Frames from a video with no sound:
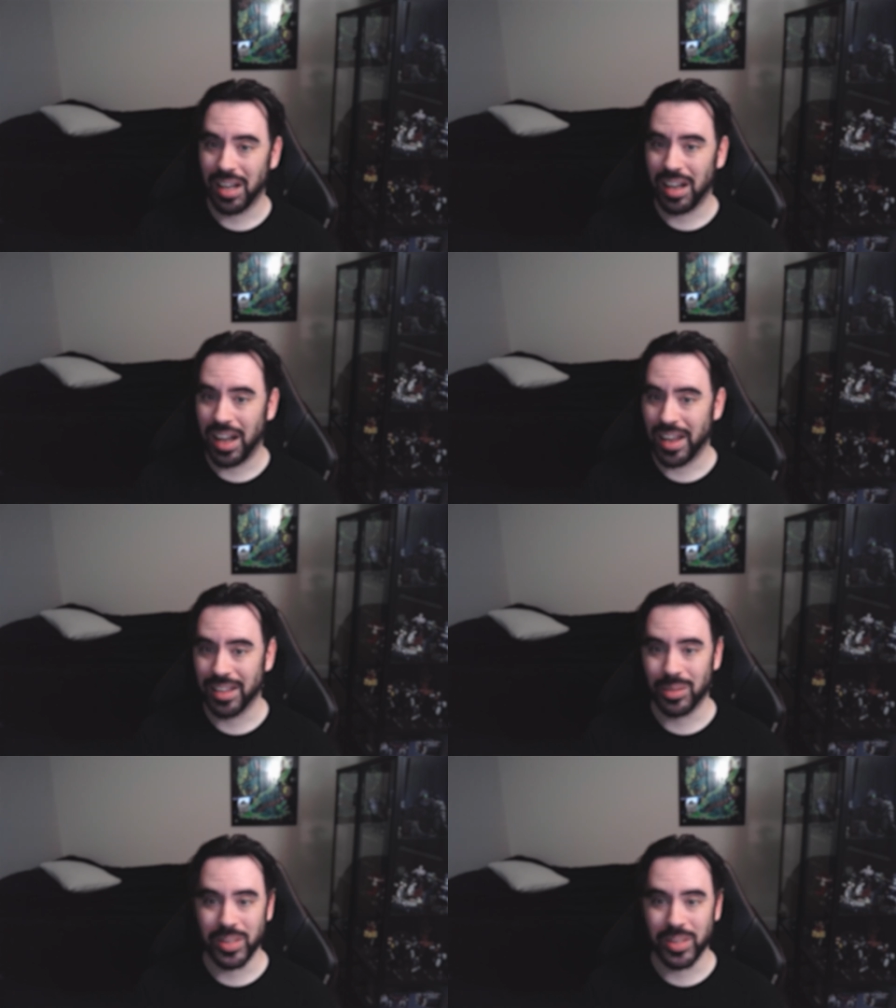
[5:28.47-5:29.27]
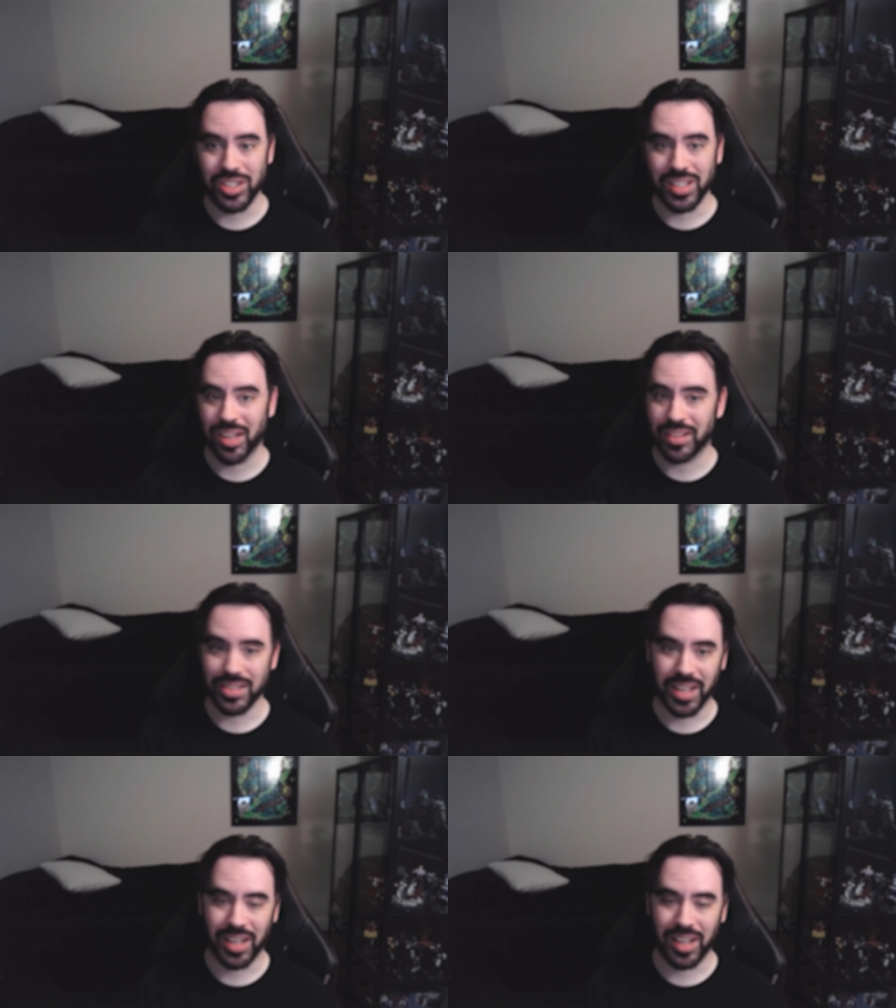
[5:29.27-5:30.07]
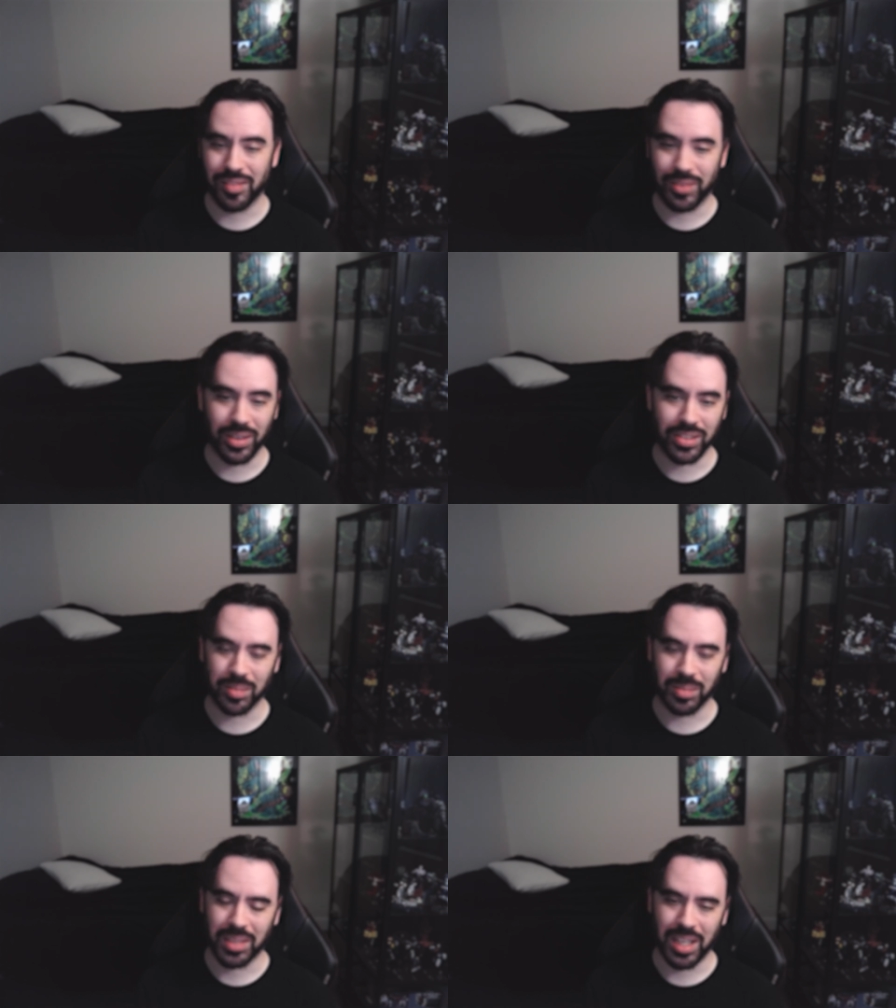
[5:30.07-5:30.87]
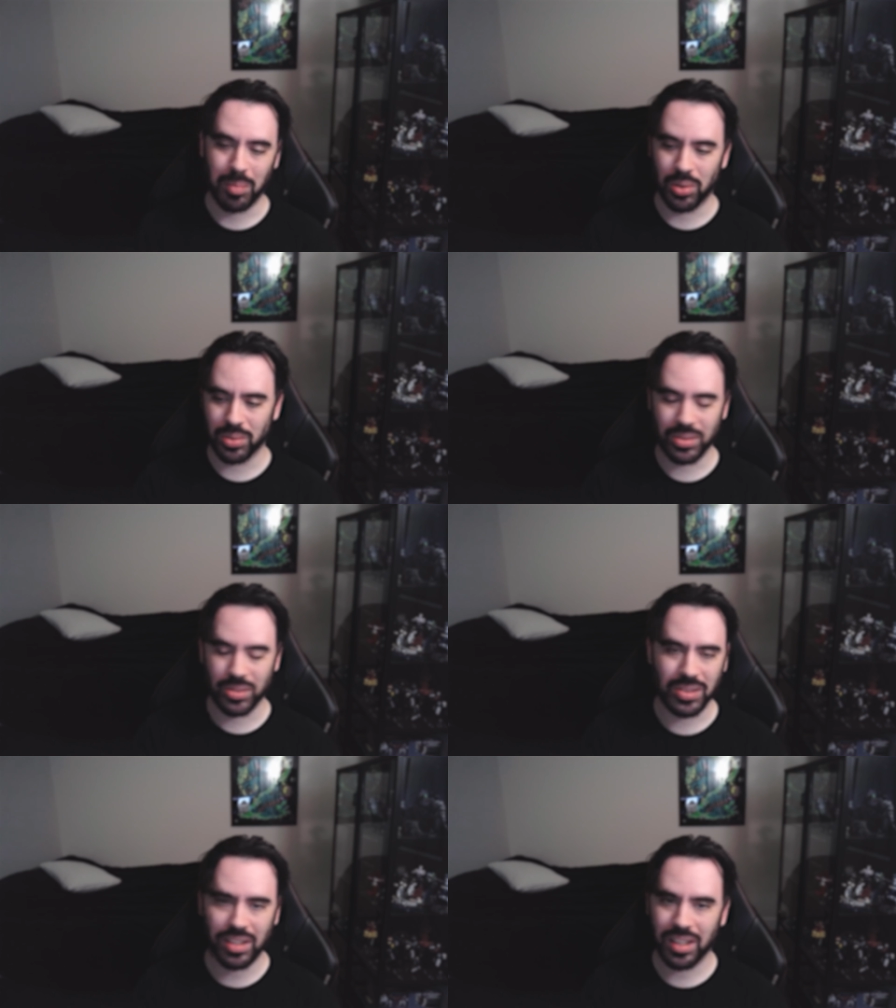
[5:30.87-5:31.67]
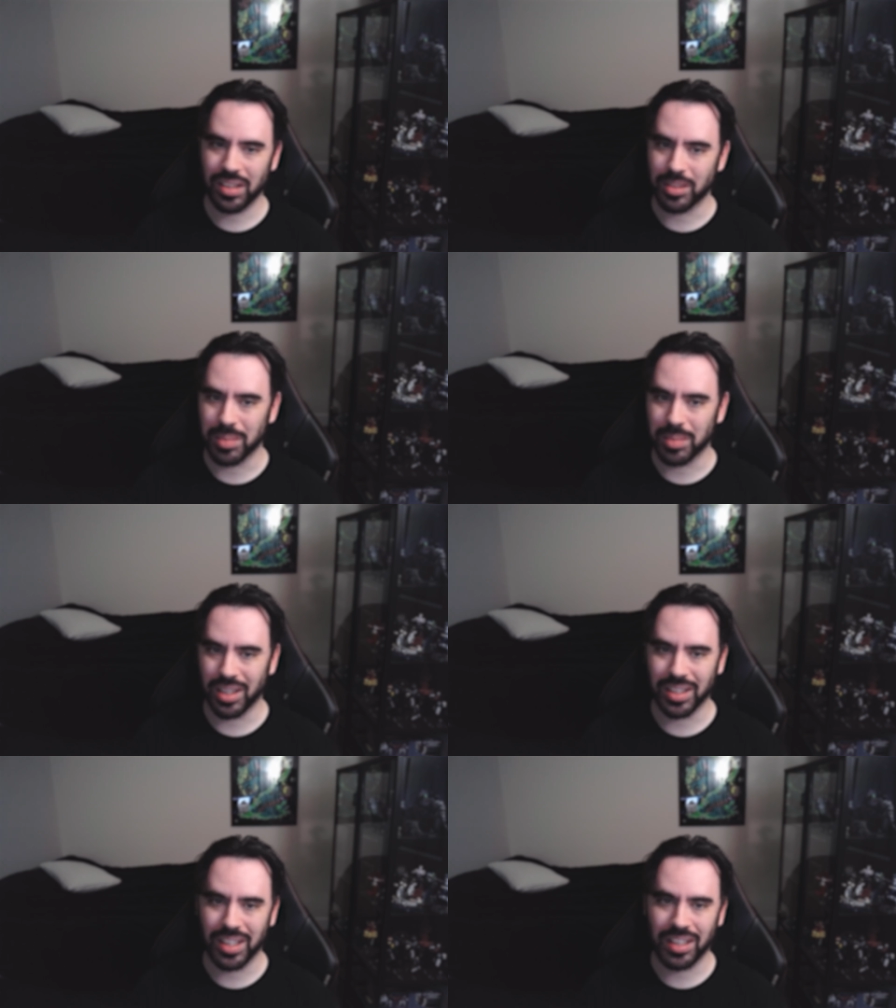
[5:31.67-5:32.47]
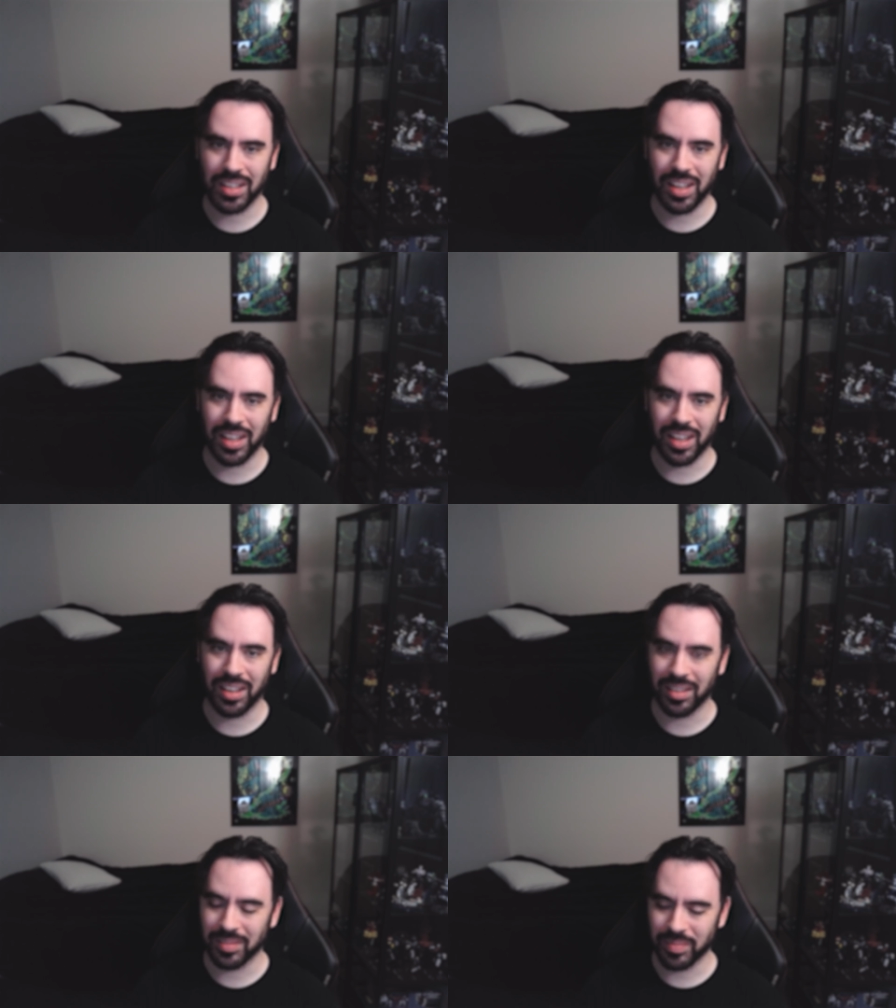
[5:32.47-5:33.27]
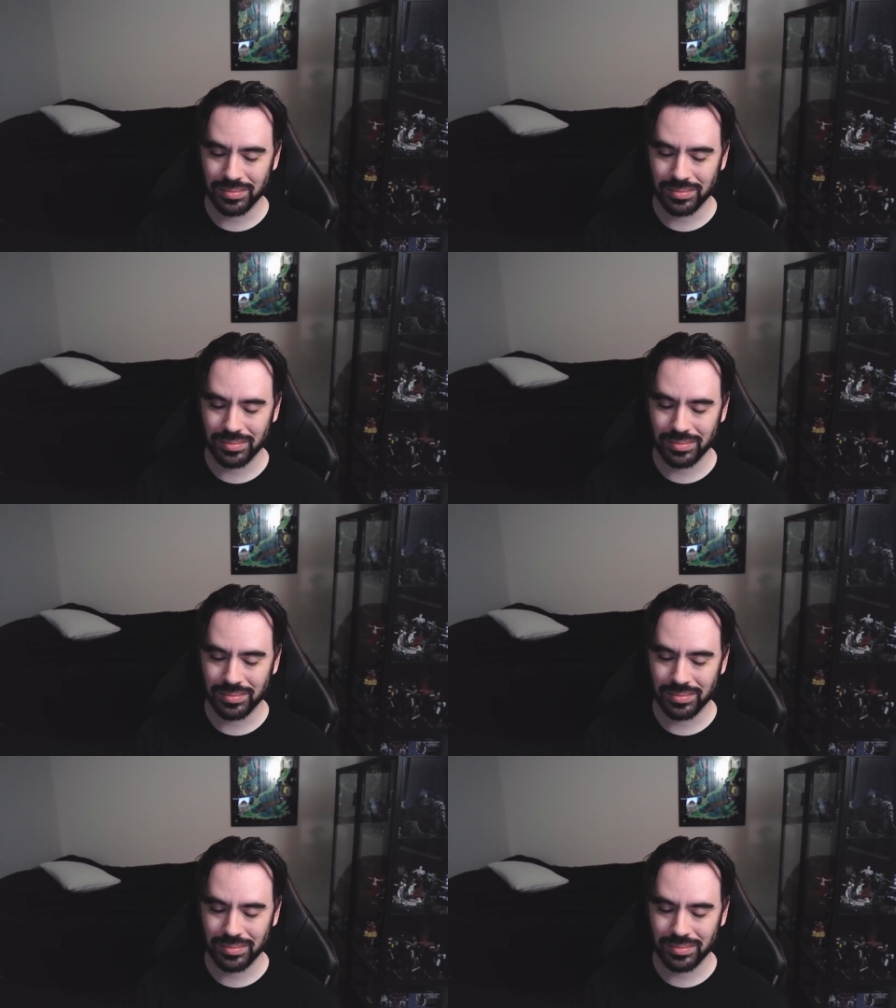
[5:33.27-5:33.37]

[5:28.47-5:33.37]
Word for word: I had to reach the other side for some cables to plug in, and